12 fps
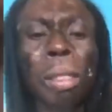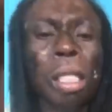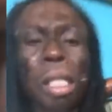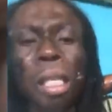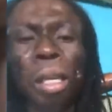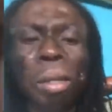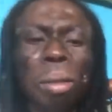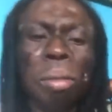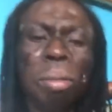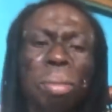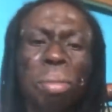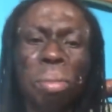me this hour.
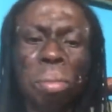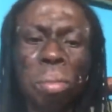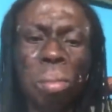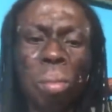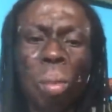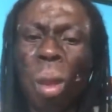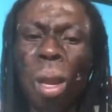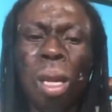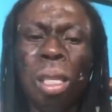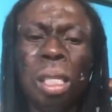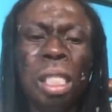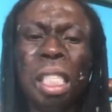
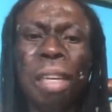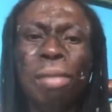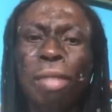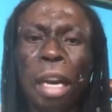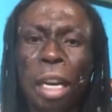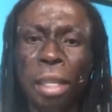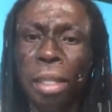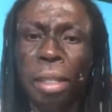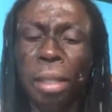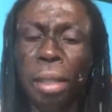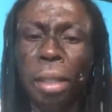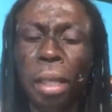Never.
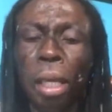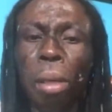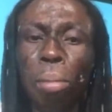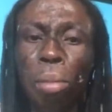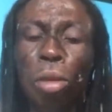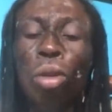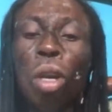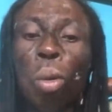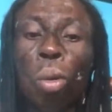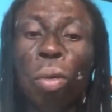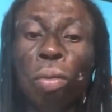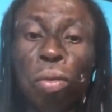Minya
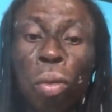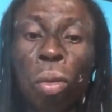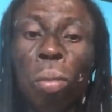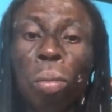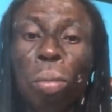conform,